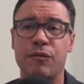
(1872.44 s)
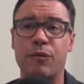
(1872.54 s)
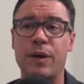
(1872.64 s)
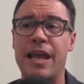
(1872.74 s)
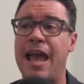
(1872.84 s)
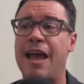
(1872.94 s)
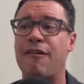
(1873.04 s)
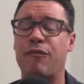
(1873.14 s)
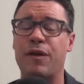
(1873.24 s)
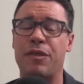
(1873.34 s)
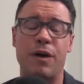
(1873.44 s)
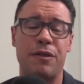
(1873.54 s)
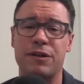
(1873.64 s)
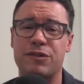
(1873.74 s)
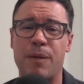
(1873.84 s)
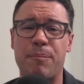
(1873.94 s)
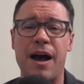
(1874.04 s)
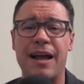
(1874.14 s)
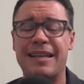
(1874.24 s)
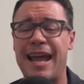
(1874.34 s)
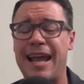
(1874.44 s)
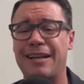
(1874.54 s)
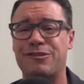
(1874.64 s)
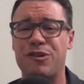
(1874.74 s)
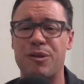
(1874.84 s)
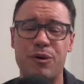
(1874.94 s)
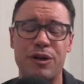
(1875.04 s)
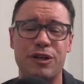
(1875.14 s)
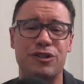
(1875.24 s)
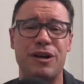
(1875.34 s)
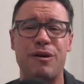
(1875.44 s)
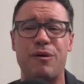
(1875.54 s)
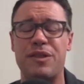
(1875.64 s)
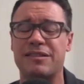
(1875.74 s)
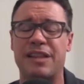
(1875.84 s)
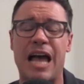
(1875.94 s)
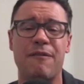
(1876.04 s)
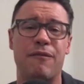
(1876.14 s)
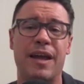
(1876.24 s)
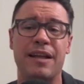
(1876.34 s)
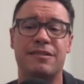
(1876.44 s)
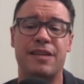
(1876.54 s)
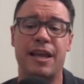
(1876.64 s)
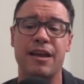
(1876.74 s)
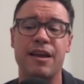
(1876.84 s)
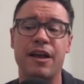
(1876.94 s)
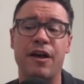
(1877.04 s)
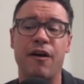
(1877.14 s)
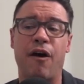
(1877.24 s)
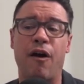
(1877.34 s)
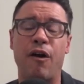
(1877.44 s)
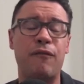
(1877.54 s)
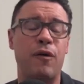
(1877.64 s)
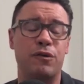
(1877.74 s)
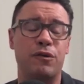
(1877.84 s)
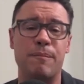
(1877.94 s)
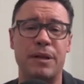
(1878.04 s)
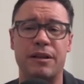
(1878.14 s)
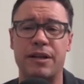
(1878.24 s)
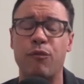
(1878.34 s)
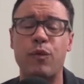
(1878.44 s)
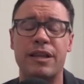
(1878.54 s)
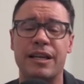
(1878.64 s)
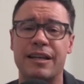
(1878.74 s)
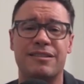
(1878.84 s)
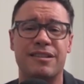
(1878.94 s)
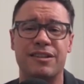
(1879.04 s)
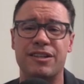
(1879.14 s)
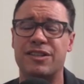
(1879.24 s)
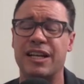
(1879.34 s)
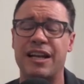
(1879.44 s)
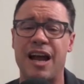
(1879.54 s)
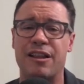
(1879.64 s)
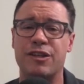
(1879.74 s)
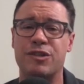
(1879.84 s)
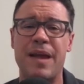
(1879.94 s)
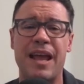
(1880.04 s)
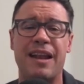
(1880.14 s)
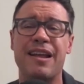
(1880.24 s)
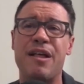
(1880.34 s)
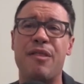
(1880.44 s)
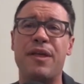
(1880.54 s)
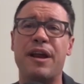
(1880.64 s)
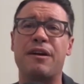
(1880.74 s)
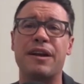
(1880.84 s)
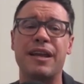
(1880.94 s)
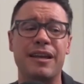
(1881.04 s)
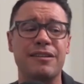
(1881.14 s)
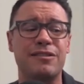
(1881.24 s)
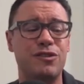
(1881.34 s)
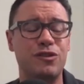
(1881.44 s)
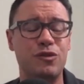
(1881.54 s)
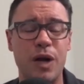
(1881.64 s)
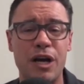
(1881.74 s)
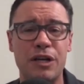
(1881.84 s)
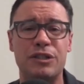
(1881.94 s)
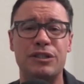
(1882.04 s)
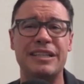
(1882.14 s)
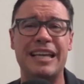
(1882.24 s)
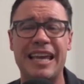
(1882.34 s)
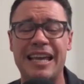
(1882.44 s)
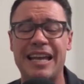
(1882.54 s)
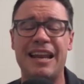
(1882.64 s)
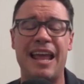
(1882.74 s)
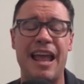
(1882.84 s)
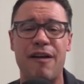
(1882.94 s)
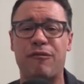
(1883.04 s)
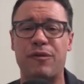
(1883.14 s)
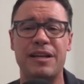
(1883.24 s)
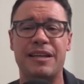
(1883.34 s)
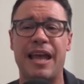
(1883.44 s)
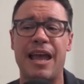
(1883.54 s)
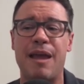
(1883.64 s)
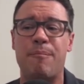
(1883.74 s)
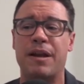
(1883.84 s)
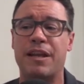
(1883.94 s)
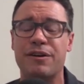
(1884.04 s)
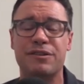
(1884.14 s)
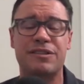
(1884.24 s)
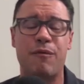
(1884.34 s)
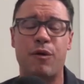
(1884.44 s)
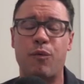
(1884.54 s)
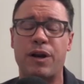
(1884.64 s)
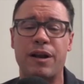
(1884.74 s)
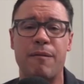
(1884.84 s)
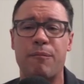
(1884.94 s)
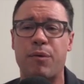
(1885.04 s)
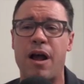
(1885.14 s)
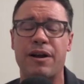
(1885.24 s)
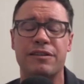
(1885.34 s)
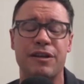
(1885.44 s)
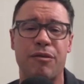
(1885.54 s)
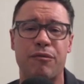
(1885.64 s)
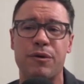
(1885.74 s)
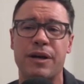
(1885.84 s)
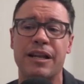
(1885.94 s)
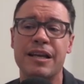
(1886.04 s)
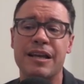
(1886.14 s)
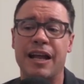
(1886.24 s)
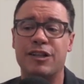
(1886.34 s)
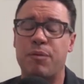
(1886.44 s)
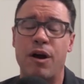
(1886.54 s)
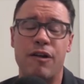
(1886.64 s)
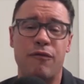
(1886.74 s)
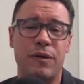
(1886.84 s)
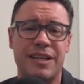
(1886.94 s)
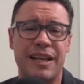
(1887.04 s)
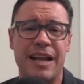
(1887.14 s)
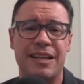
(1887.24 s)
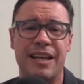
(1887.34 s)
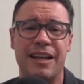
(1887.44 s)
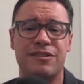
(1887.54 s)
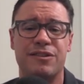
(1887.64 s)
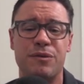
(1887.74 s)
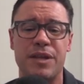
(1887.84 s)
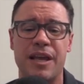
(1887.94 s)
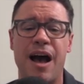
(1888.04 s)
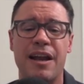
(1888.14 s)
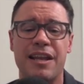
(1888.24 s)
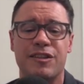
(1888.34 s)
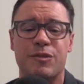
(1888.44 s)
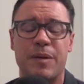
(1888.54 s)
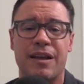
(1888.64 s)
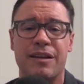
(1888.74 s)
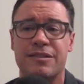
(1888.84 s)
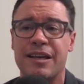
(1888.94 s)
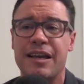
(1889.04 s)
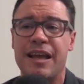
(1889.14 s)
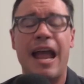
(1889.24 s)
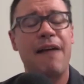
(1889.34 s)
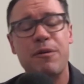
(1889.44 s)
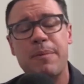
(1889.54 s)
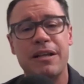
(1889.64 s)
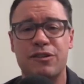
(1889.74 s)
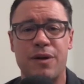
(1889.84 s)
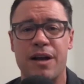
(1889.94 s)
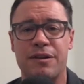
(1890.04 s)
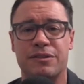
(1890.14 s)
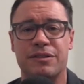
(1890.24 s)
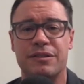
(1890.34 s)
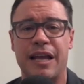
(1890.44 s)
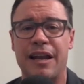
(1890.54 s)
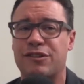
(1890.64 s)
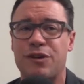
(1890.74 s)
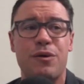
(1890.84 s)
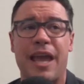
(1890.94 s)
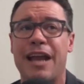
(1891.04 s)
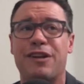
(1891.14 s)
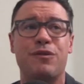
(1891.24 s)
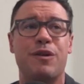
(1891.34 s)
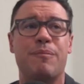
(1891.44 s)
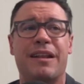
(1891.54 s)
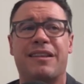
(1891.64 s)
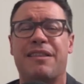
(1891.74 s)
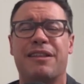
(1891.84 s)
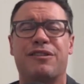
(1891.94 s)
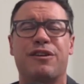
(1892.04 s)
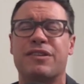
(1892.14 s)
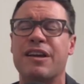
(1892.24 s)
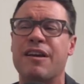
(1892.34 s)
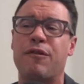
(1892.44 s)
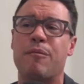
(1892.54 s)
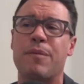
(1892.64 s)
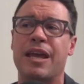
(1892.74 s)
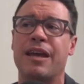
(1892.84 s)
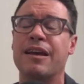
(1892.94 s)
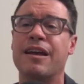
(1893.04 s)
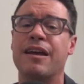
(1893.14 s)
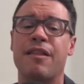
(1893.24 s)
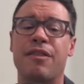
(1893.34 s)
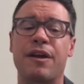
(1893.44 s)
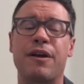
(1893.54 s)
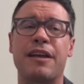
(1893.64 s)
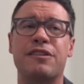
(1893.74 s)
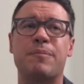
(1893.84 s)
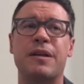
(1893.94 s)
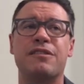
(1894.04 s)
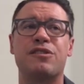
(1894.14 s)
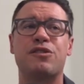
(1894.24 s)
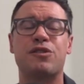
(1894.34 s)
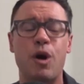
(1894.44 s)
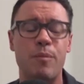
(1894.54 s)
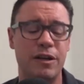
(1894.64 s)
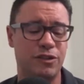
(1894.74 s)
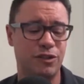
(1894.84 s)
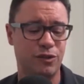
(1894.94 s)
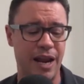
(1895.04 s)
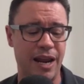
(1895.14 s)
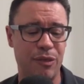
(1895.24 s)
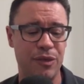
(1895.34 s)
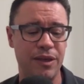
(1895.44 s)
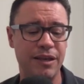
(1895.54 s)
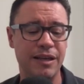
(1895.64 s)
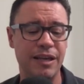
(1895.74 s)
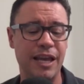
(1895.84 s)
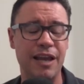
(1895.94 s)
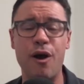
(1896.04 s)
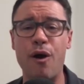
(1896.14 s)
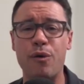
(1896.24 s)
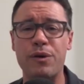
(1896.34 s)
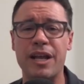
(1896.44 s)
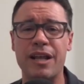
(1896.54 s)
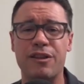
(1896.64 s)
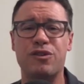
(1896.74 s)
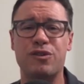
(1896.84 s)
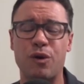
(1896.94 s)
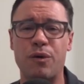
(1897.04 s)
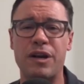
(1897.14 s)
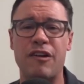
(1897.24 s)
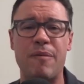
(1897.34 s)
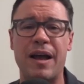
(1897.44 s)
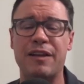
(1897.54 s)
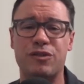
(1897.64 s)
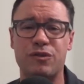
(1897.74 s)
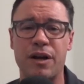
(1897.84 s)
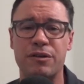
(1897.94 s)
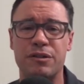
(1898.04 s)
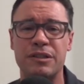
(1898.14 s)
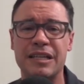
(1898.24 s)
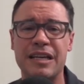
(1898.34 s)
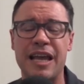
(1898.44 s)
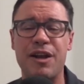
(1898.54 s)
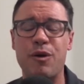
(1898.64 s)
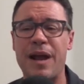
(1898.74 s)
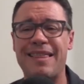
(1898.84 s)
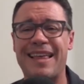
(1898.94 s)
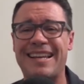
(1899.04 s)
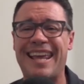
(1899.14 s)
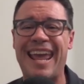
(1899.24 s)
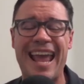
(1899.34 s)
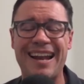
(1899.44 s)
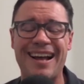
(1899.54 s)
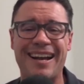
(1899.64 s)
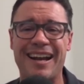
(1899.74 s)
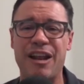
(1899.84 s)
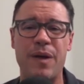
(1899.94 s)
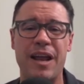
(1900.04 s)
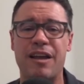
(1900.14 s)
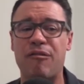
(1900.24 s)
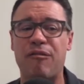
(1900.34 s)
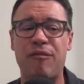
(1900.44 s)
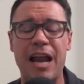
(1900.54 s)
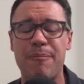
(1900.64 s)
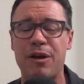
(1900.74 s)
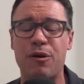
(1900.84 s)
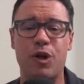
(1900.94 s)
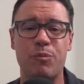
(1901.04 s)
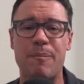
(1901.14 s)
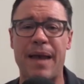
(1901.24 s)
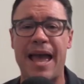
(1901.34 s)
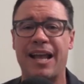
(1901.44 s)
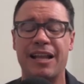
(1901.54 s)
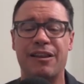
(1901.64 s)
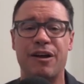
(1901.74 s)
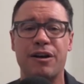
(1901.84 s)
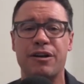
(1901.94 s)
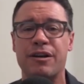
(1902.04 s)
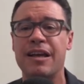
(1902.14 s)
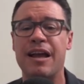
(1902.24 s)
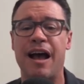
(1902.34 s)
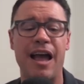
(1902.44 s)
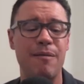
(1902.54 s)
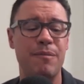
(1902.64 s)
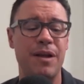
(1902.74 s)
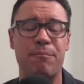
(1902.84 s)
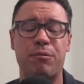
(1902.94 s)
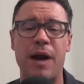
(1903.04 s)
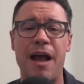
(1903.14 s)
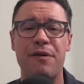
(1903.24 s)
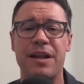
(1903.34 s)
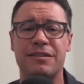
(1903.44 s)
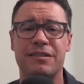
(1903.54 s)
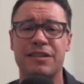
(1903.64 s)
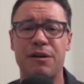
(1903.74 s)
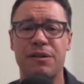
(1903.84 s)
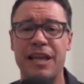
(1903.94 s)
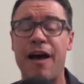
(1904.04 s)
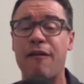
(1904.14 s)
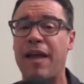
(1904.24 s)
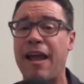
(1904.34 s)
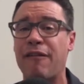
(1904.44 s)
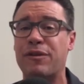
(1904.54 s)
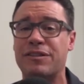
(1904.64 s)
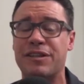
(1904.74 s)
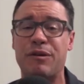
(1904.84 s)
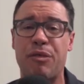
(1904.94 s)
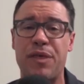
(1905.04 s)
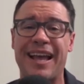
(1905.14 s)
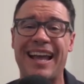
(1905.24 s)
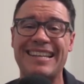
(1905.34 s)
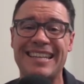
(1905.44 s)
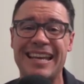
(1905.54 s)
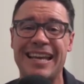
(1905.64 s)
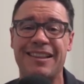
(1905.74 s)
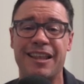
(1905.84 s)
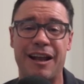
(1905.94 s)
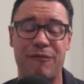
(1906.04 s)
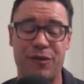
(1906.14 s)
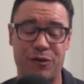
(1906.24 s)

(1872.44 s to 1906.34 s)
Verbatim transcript: we have with whether it's our podcast or the morning show or these live events, like our vulnerability and willingness to just acknowledge, man, there is struggle in every day, but here's how we're working and progressing through it. It's part of what's connecting us to the audience because everybody struggles and it's okay to admit it. I think there's, for me, there has been so much strength in owning the story of my struggle yeah. in a way that cannot in any way confine me or hold me back any longer. I am not proud necessarily of every single thing I did that I've